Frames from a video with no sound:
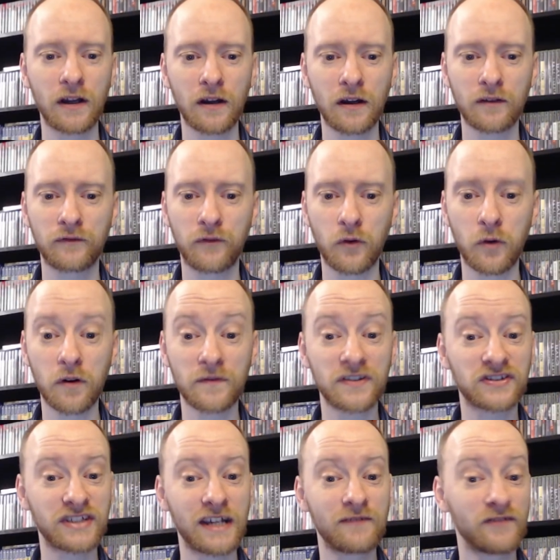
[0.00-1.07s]
for the
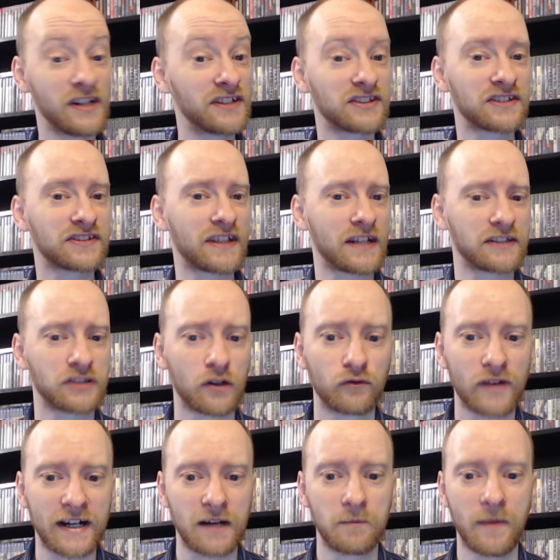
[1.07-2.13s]
same reasons that I don't
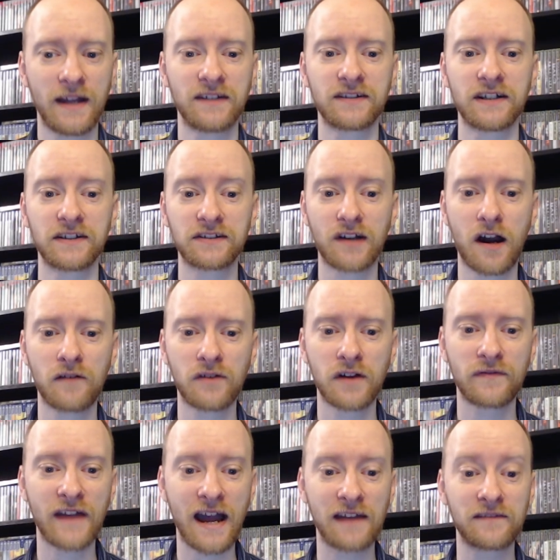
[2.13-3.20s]
recommend it, other
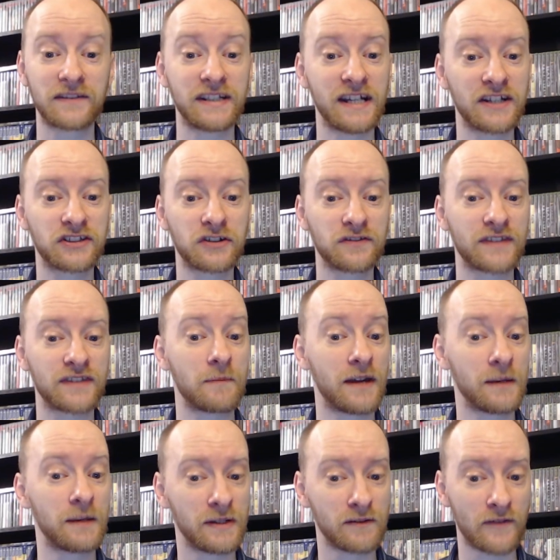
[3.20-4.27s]
than the issues there
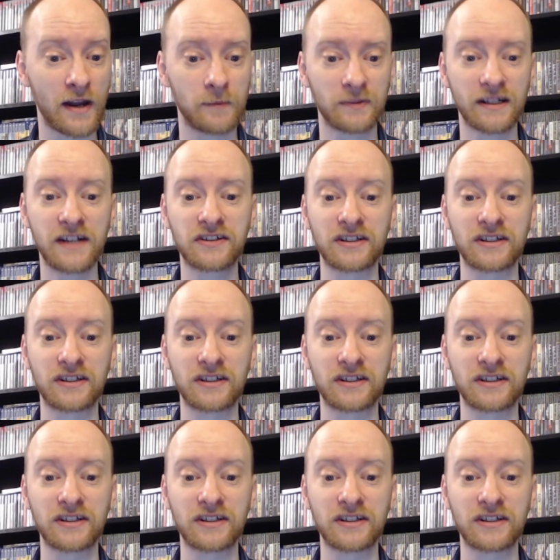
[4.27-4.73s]
may be with emulation